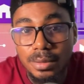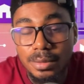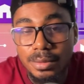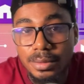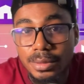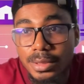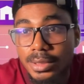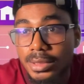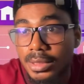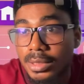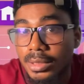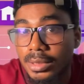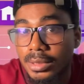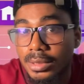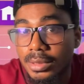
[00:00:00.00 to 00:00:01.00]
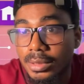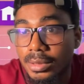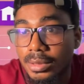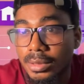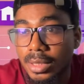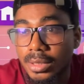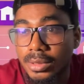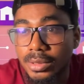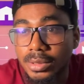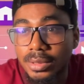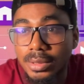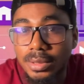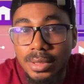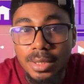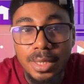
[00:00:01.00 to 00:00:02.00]
This didn't launch.
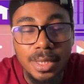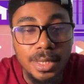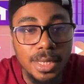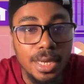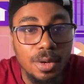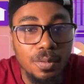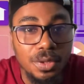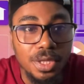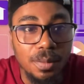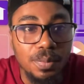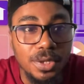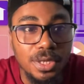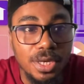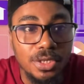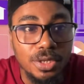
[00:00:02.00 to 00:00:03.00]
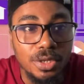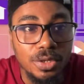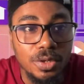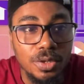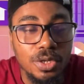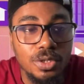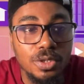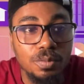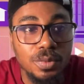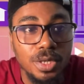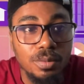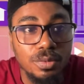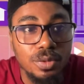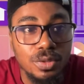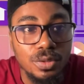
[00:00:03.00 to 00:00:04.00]
Yeah, with the application, you're going to be
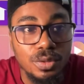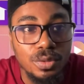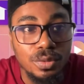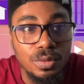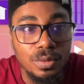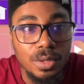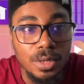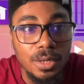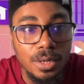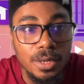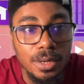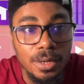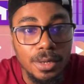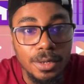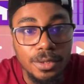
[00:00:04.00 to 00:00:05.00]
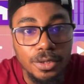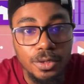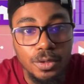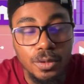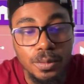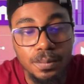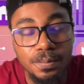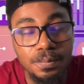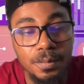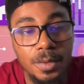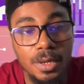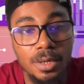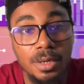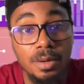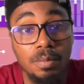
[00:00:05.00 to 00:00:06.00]
able to,
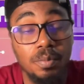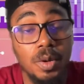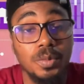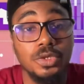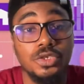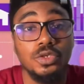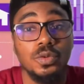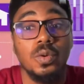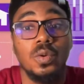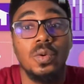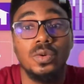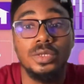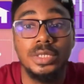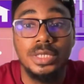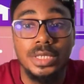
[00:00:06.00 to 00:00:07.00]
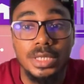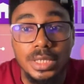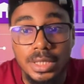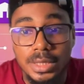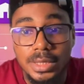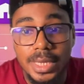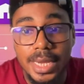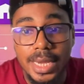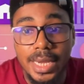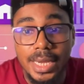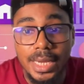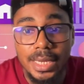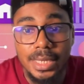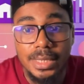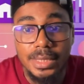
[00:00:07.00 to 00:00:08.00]
publish your courses
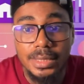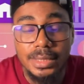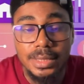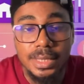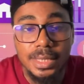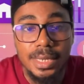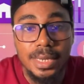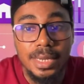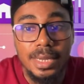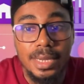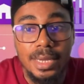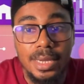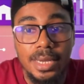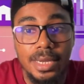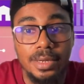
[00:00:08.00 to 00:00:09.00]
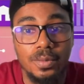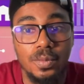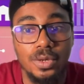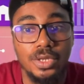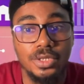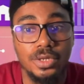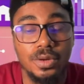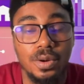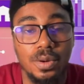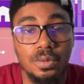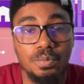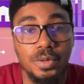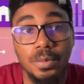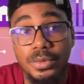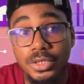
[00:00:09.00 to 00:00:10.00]
and what is it
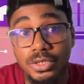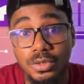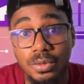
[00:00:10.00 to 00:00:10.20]
called, publish your